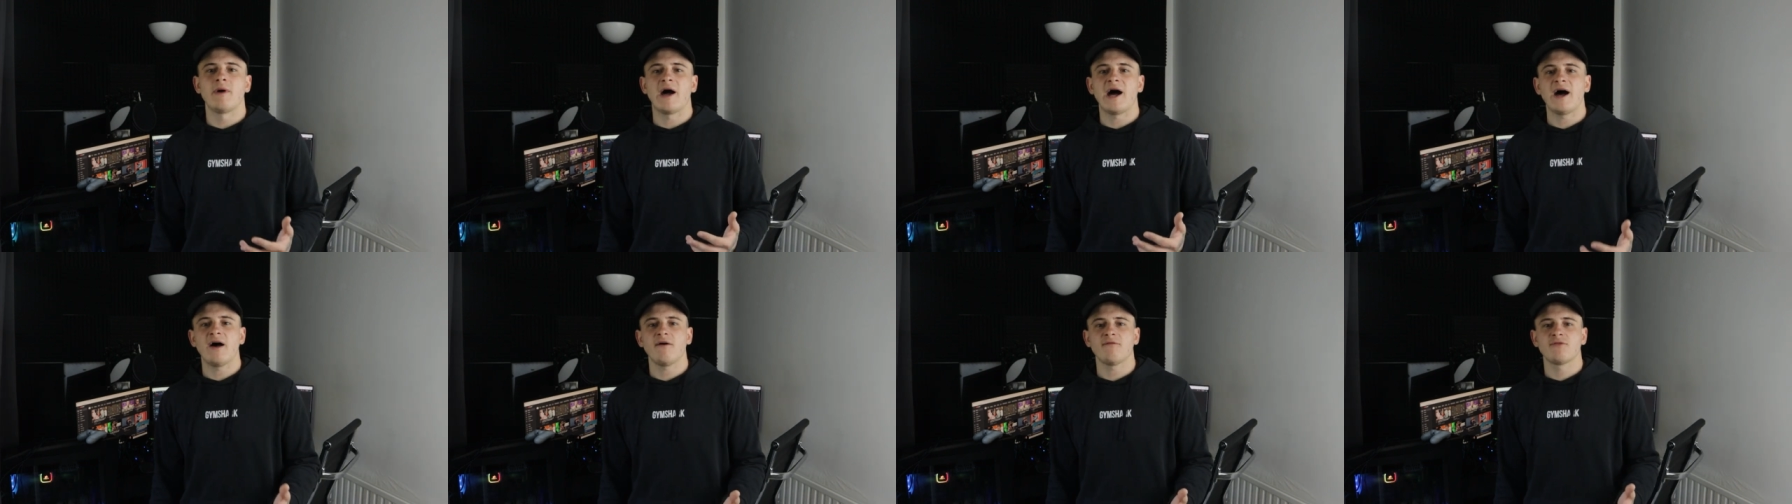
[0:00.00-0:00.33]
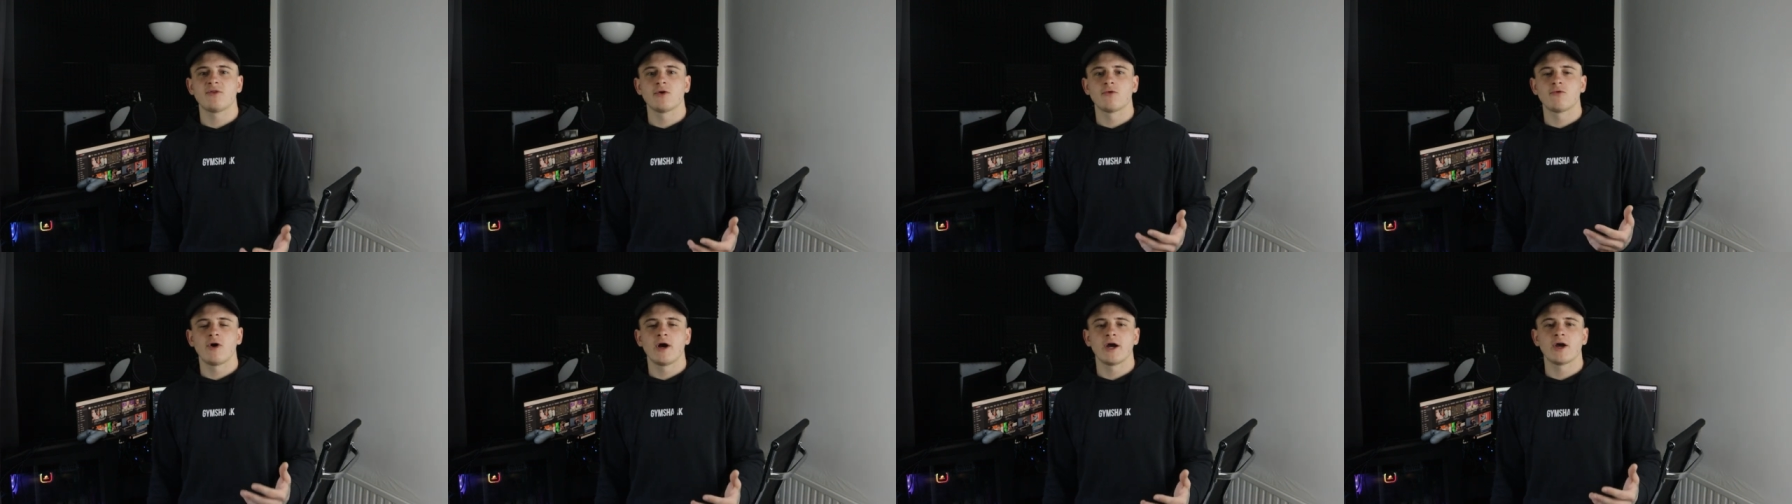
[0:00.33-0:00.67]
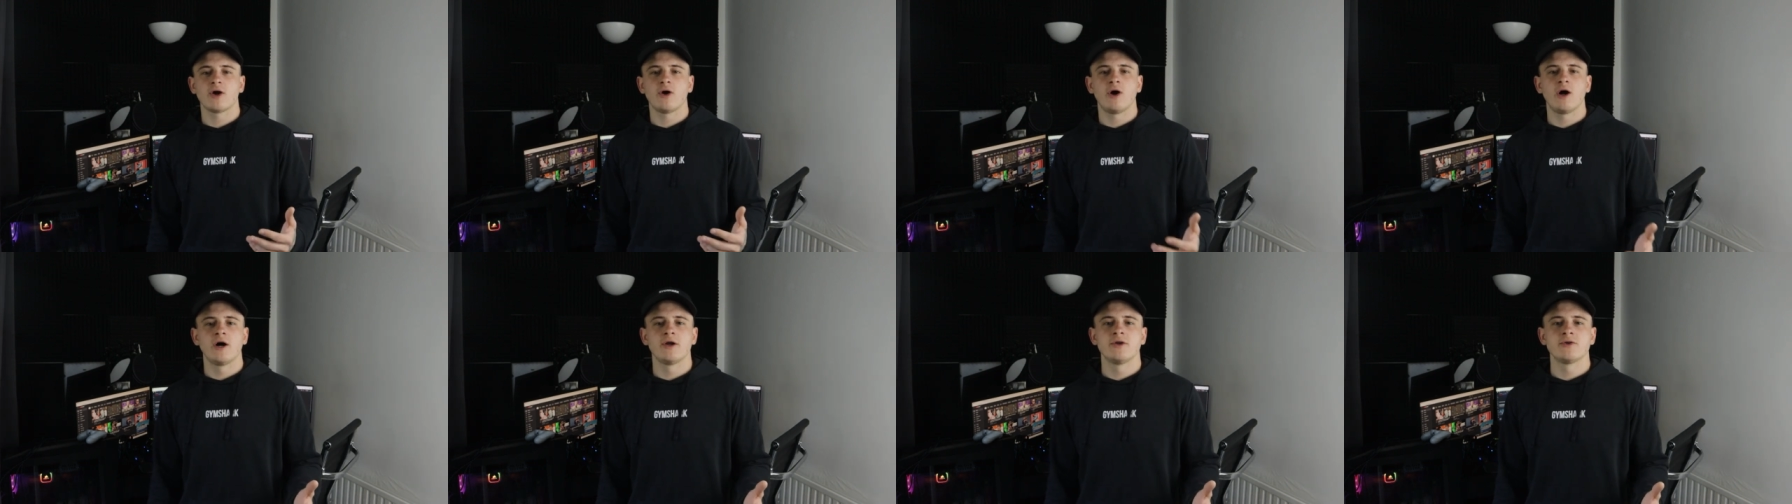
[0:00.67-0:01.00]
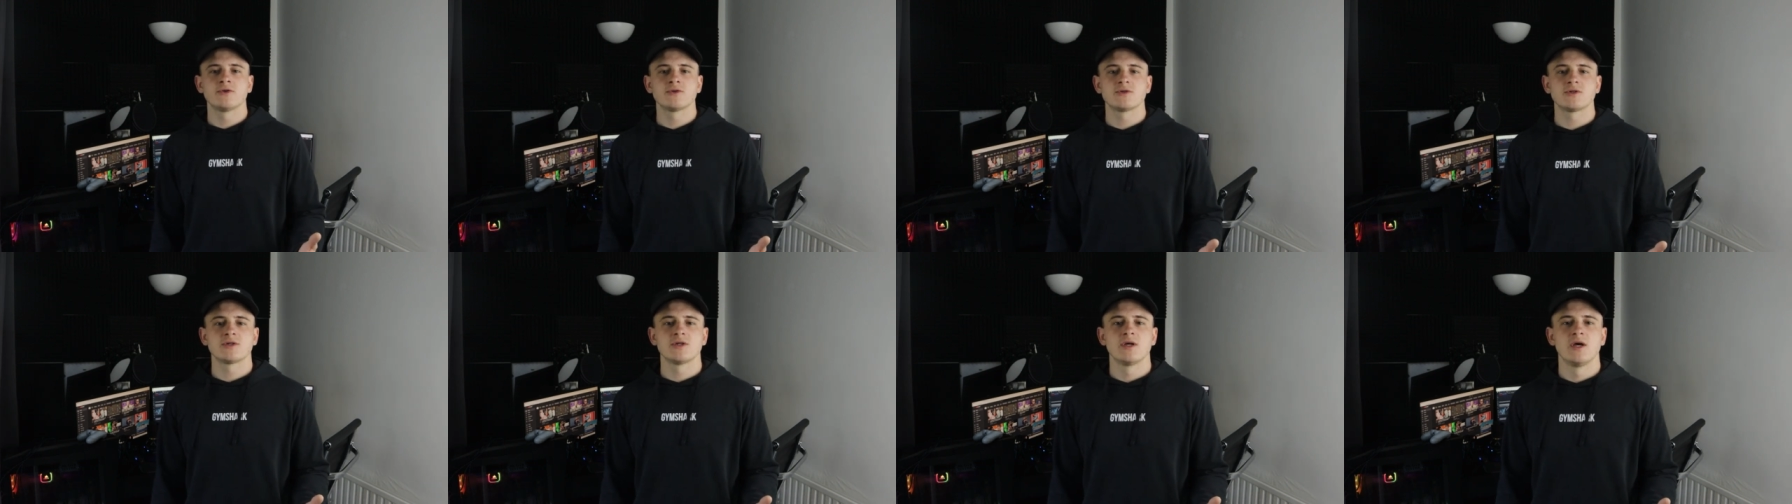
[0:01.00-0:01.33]
have the right
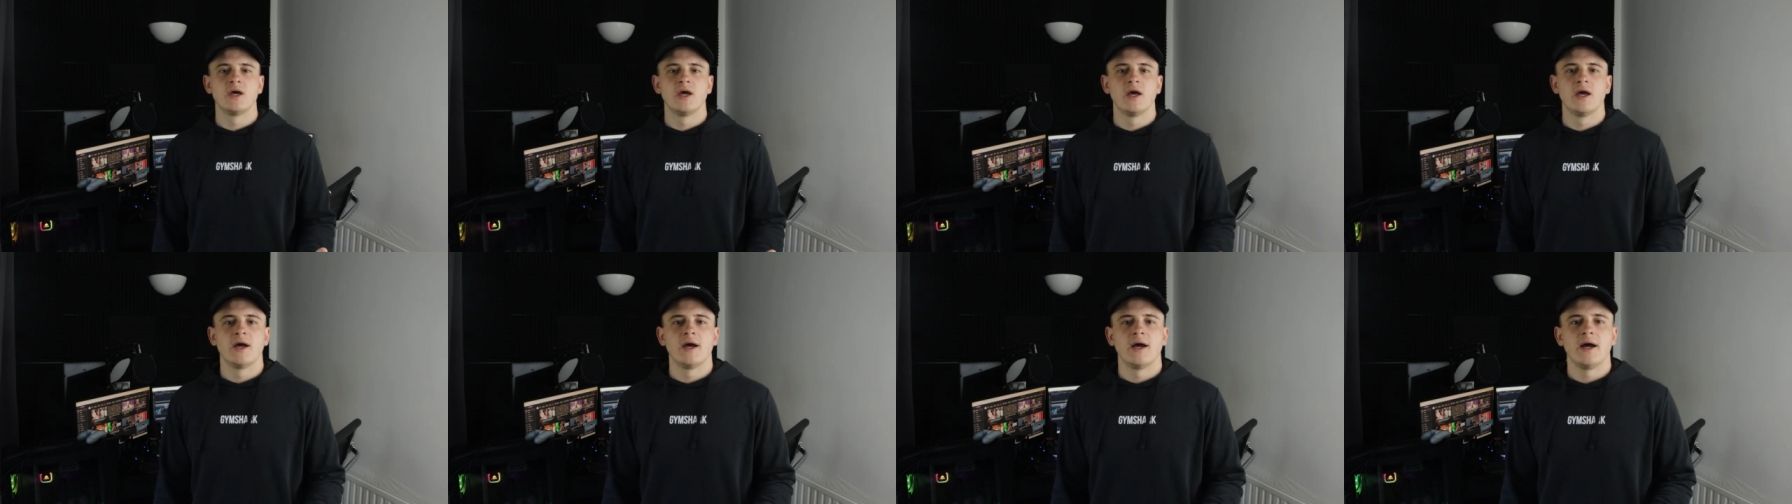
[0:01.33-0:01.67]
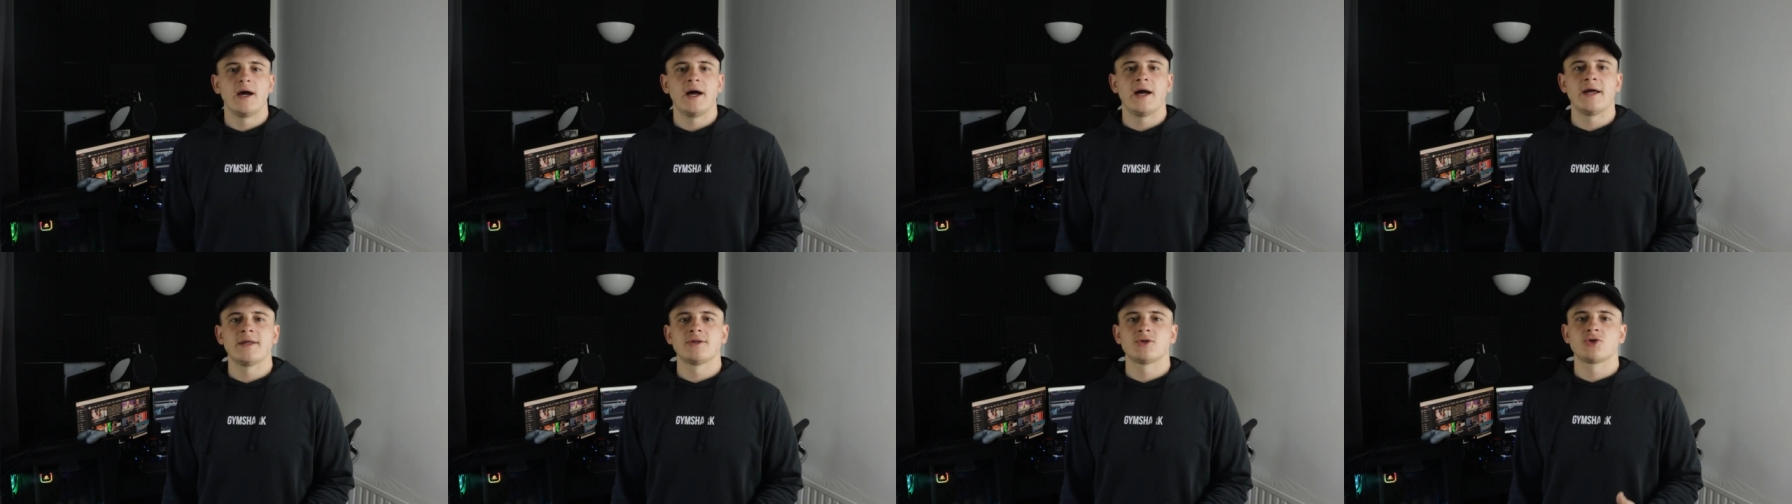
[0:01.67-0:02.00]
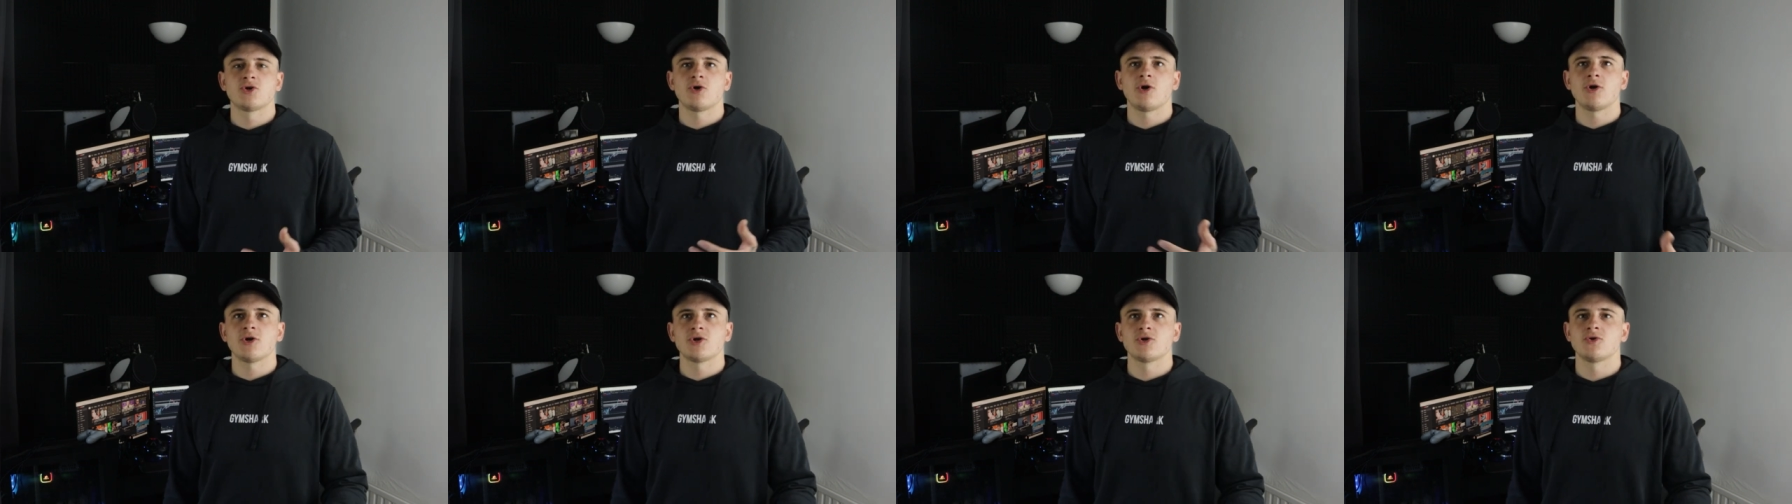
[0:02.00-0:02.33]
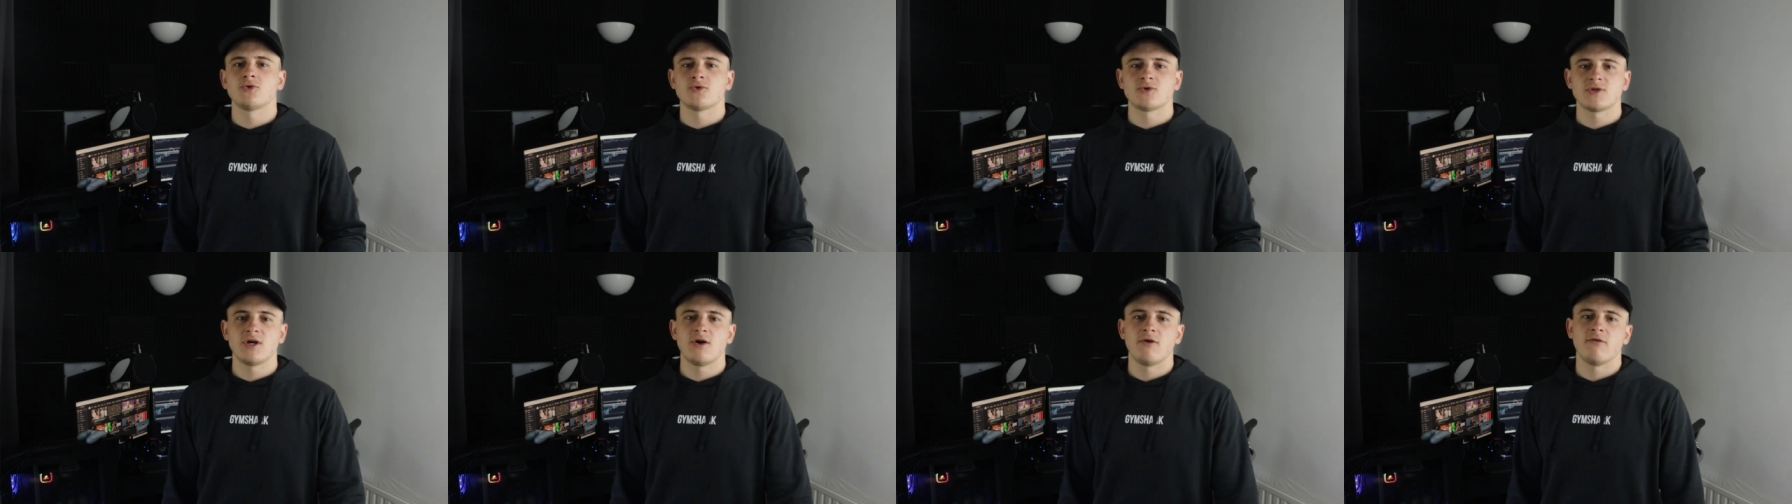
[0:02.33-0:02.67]
guidance and trust
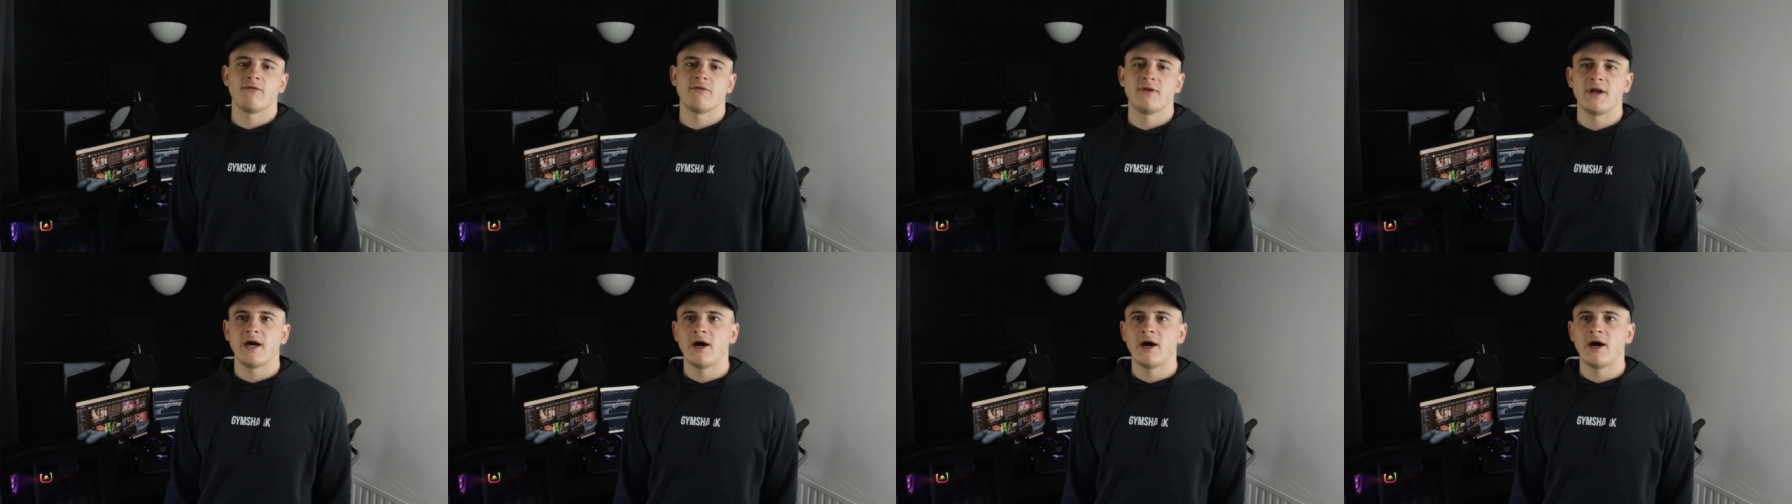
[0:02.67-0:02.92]
yourself.